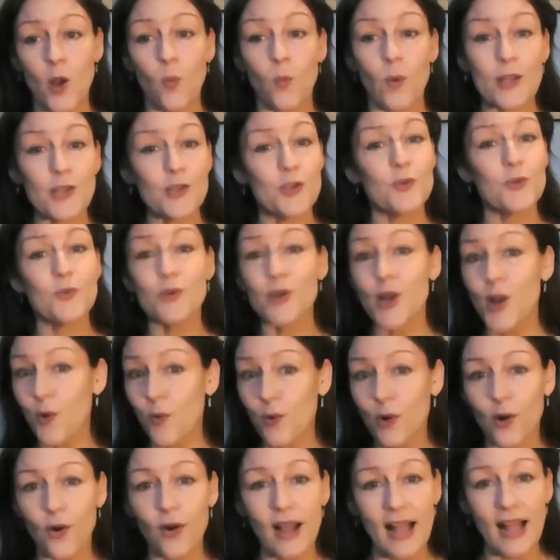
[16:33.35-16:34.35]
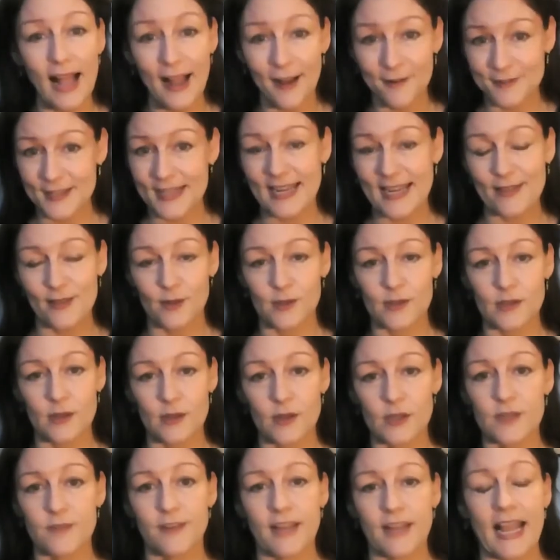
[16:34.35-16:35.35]
when you no longer have to get those
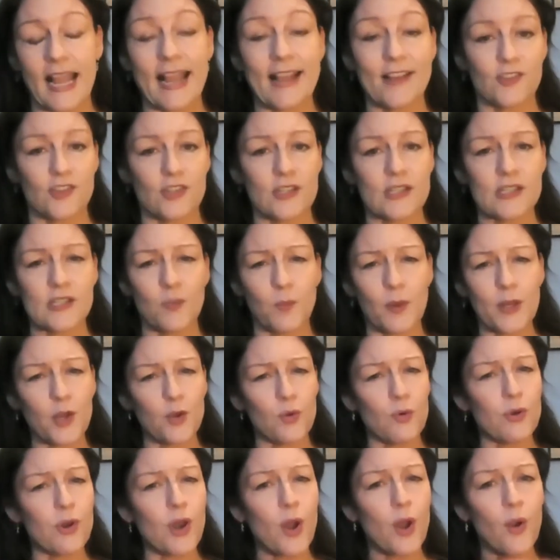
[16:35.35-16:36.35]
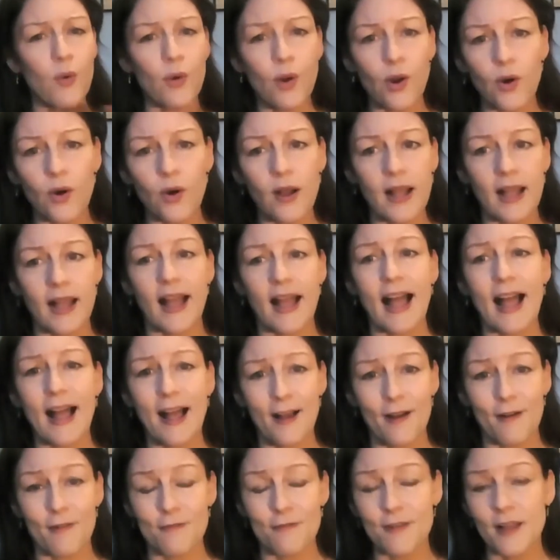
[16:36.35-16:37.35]
notifications, and when you no longer
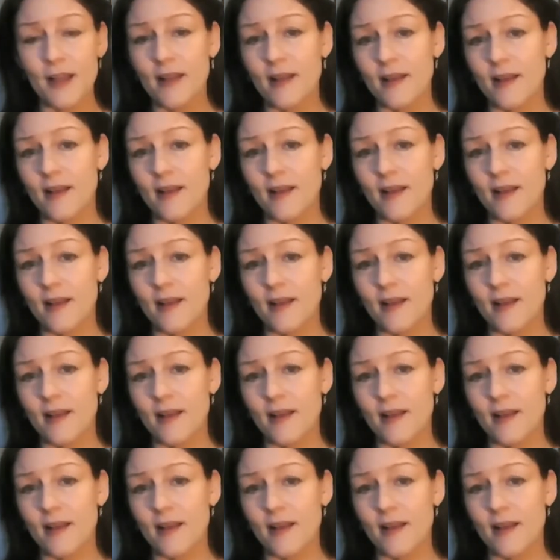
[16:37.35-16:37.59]
have